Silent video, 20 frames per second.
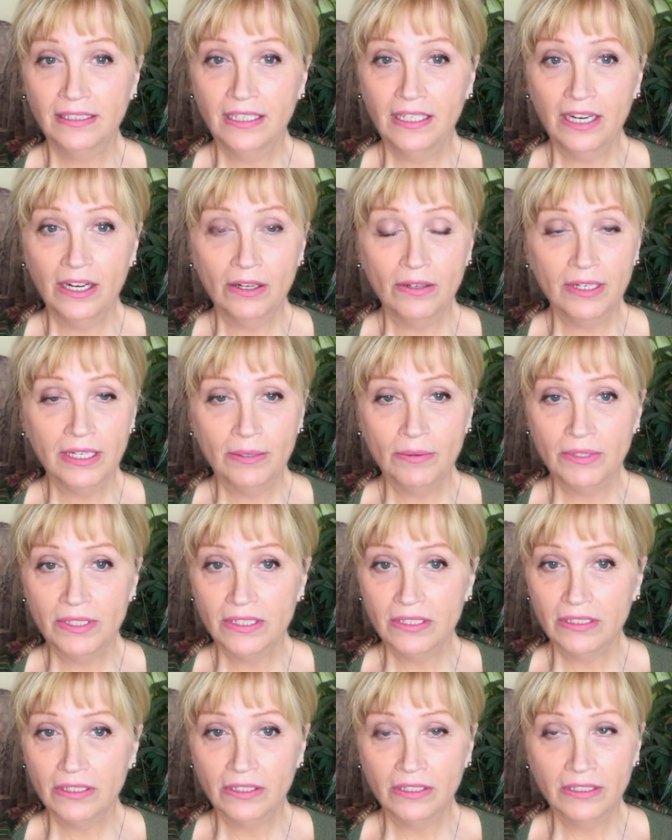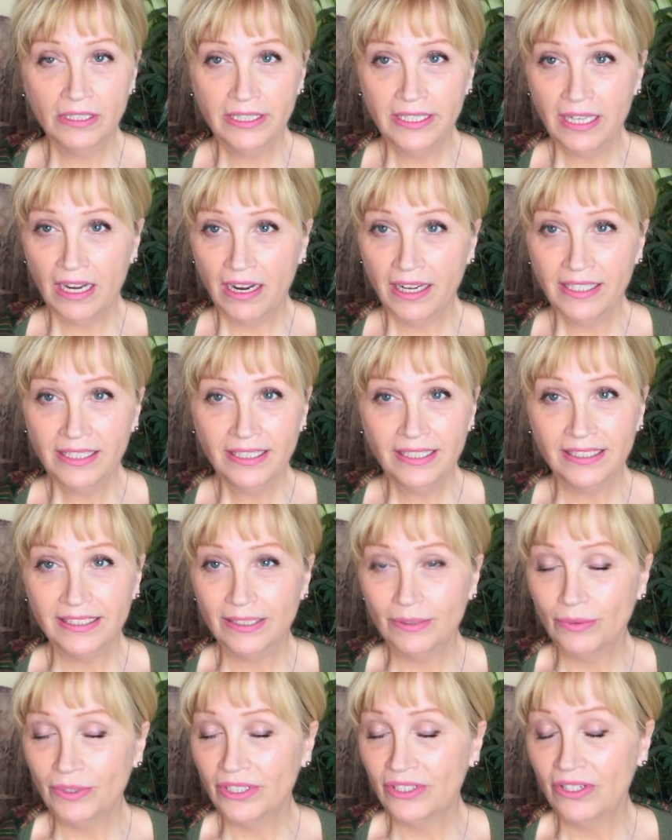you know, it was early 90s.
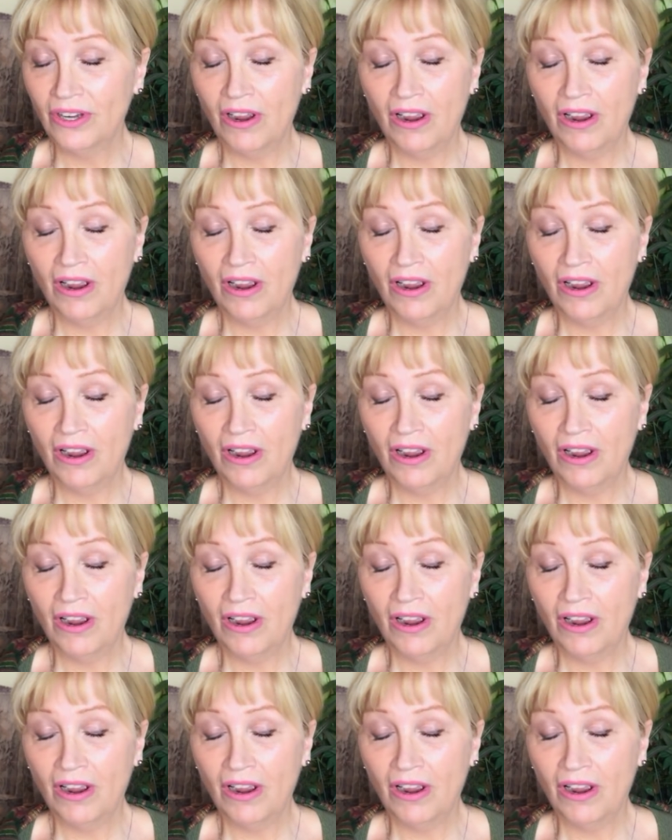It was